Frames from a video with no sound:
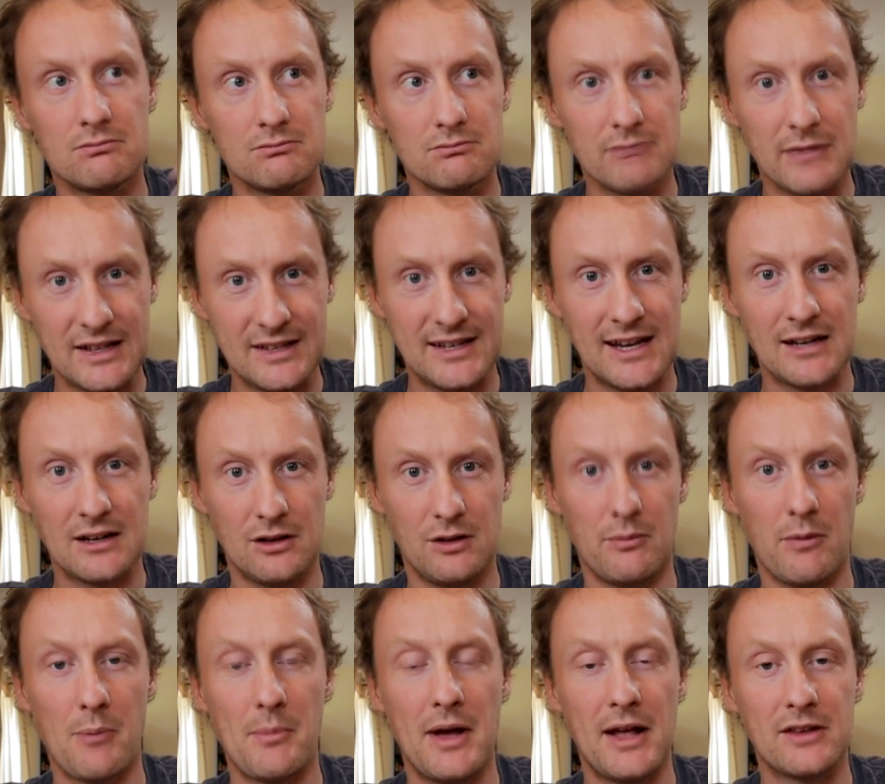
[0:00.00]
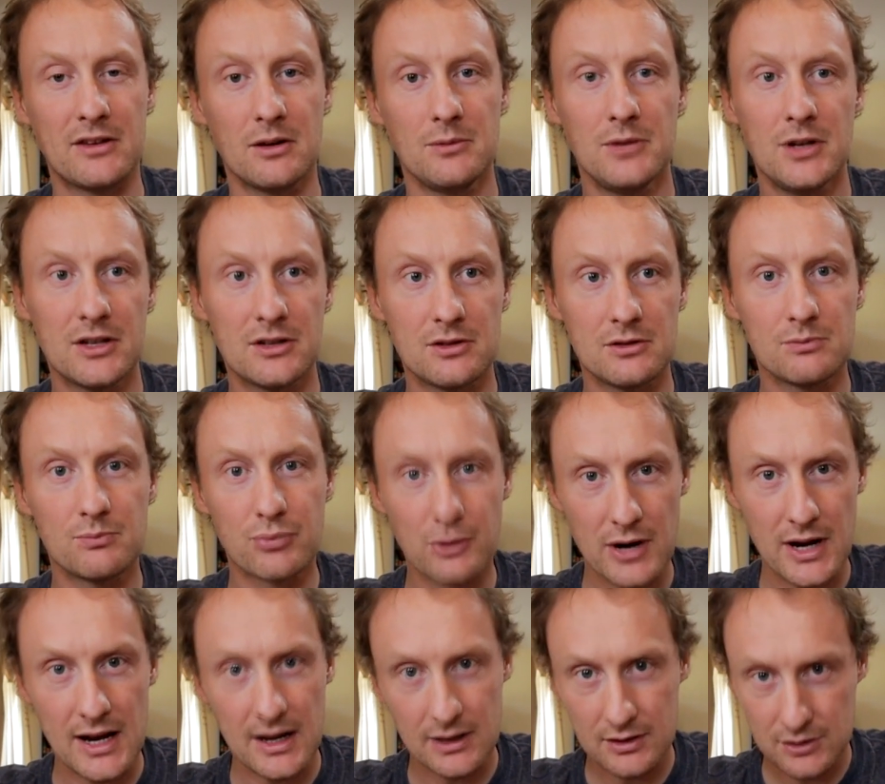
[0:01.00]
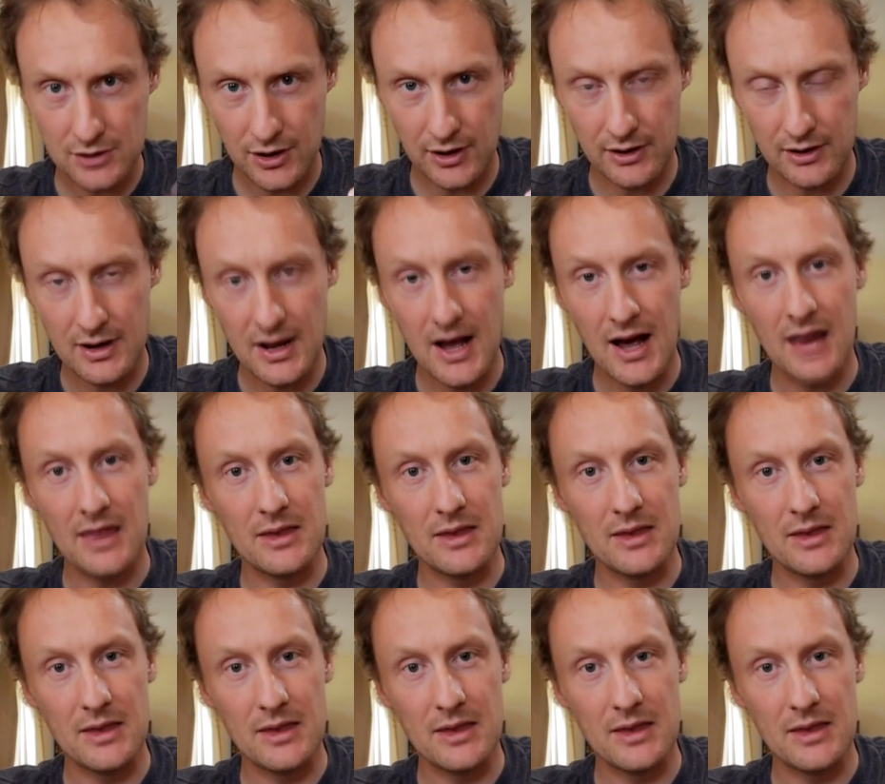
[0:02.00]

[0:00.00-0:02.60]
maintain a lot of momentum. You had to brake, turn,